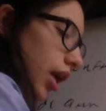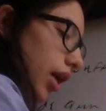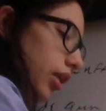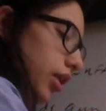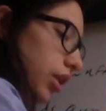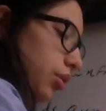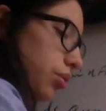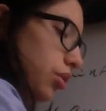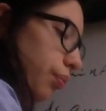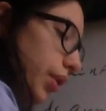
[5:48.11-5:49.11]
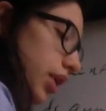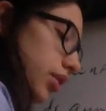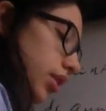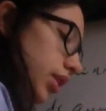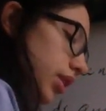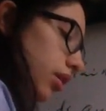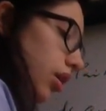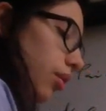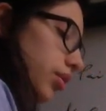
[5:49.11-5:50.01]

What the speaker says: and this will suppress the